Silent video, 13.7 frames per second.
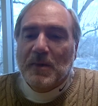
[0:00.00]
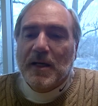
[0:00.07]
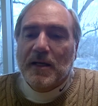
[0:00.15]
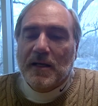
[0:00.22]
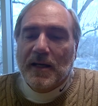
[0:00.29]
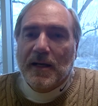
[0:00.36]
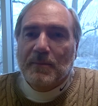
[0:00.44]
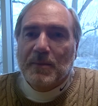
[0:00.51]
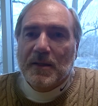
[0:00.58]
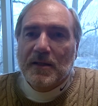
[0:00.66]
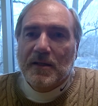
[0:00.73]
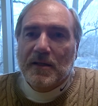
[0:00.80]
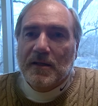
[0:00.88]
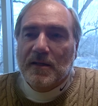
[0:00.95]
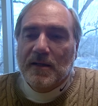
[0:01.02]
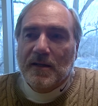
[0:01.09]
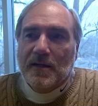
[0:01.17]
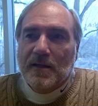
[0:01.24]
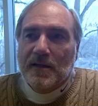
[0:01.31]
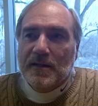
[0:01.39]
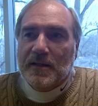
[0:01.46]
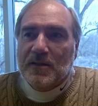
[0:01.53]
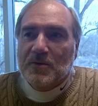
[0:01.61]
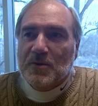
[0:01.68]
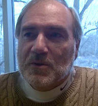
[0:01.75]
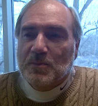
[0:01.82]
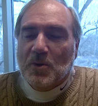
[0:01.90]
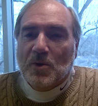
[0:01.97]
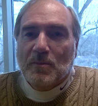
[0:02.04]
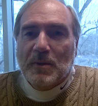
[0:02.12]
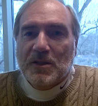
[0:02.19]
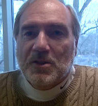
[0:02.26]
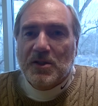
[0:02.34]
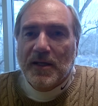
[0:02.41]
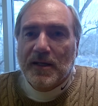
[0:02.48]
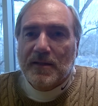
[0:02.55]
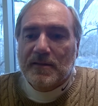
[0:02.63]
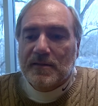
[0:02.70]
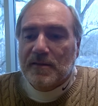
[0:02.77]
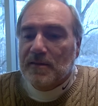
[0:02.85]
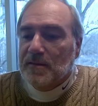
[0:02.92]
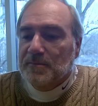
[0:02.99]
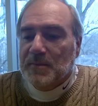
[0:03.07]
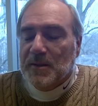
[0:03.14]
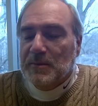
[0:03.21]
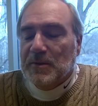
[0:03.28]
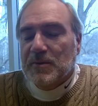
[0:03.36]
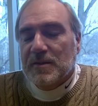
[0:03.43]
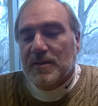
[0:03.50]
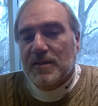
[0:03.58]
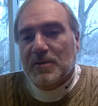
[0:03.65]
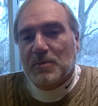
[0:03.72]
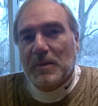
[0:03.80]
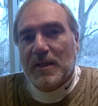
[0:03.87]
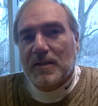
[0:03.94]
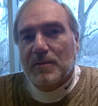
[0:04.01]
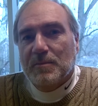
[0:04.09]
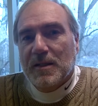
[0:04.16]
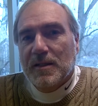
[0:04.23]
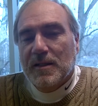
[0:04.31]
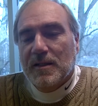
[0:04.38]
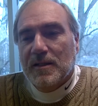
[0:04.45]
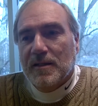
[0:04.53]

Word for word: make it happen there. Uh, I think it was more by chance, or maybe it was just meant to be.